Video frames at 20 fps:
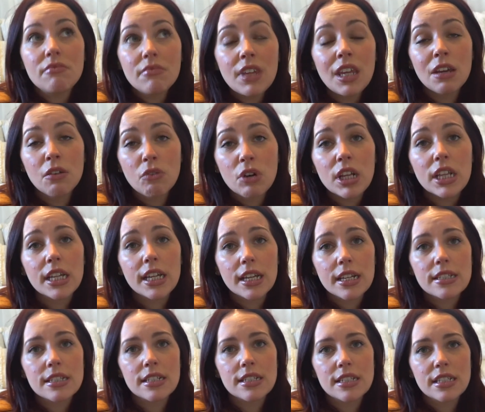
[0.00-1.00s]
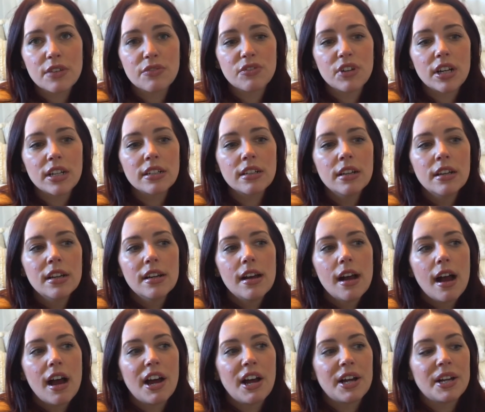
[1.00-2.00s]
It really is. It's different.
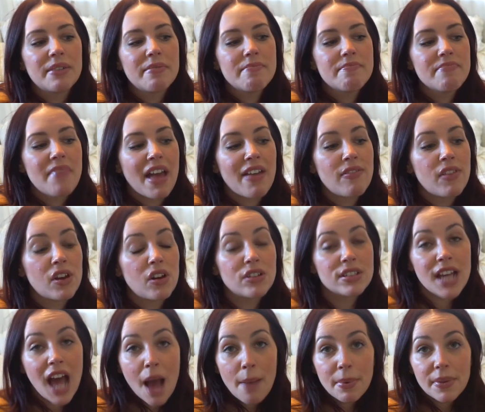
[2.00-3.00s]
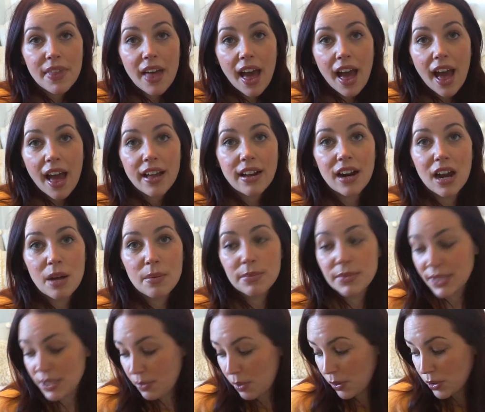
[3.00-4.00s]
And then on top of that
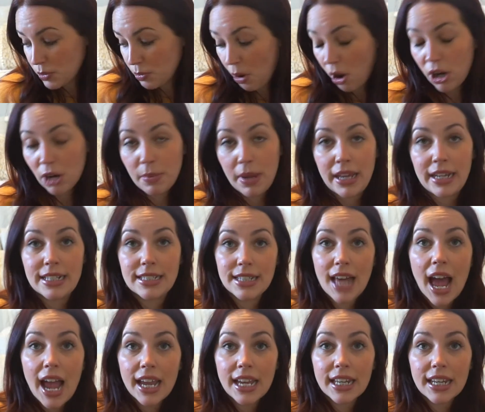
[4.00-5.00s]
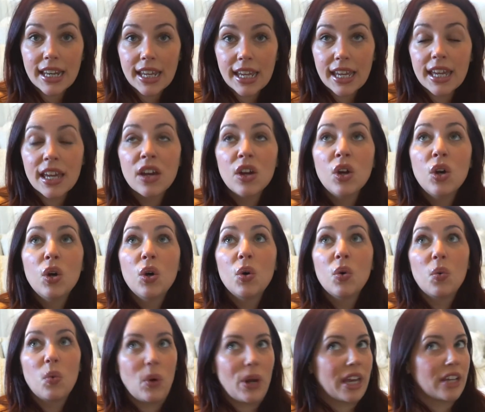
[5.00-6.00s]
comes the postpartum anxiety,
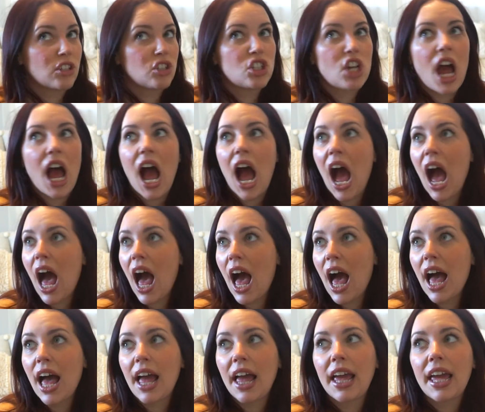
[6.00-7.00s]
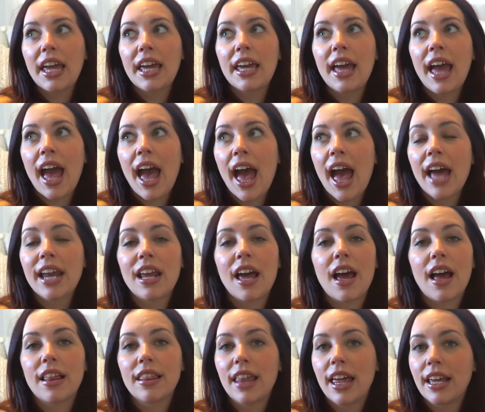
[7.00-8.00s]
which I had
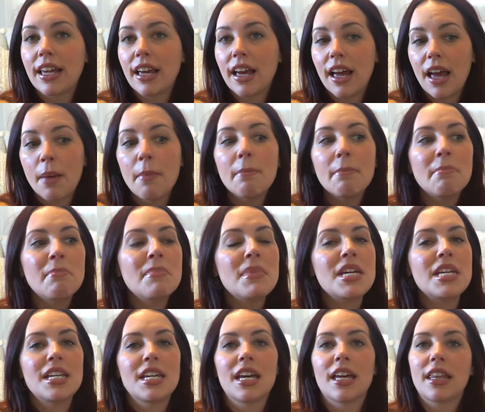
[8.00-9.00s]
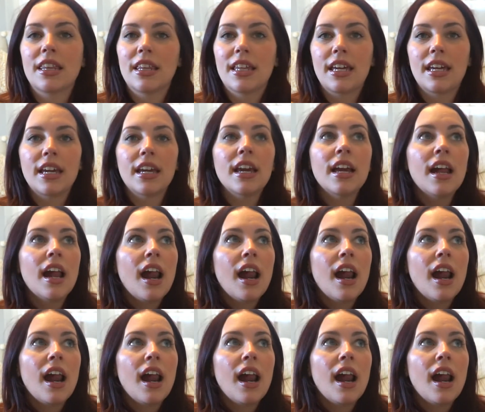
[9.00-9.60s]
like immediately.